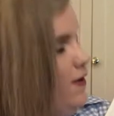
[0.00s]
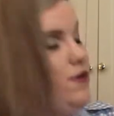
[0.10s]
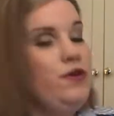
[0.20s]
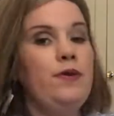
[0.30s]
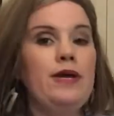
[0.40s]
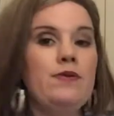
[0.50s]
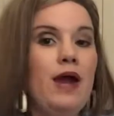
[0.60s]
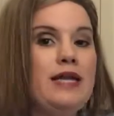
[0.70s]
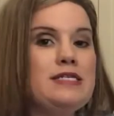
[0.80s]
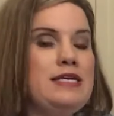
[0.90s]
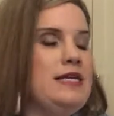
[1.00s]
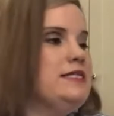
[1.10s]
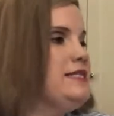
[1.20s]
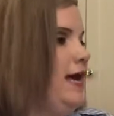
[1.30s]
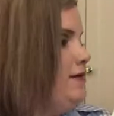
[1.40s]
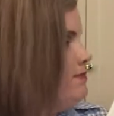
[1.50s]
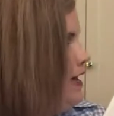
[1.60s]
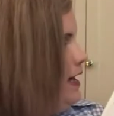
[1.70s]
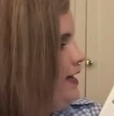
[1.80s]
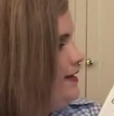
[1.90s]
You can write a sentence like
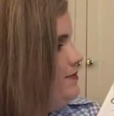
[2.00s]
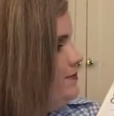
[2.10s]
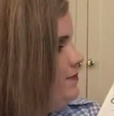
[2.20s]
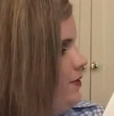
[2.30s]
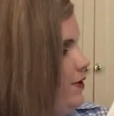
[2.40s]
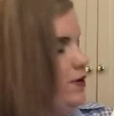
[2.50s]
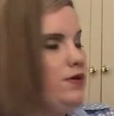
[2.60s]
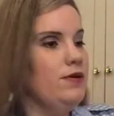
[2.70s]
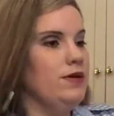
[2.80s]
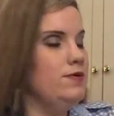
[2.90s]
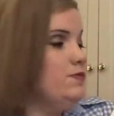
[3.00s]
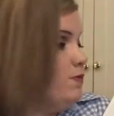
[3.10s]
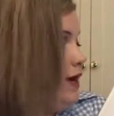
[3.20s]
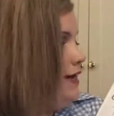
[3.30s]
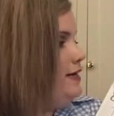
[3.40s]
mine, or you could write a